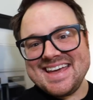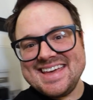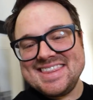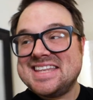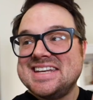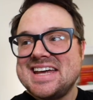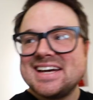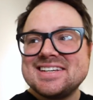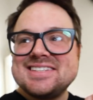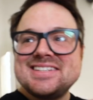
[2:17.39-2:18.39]
in the
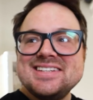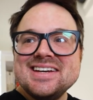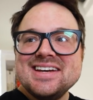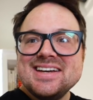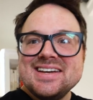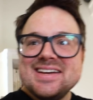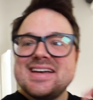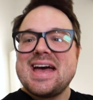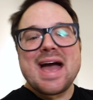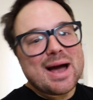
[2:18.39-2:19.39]
next
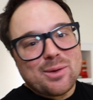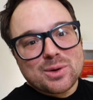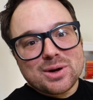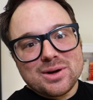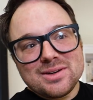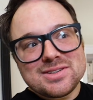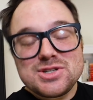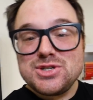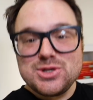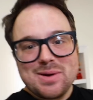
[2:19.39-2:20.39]
hour to
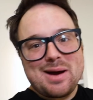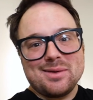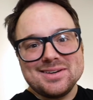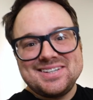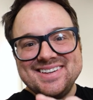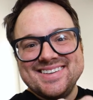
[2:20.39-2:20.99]
2 hours.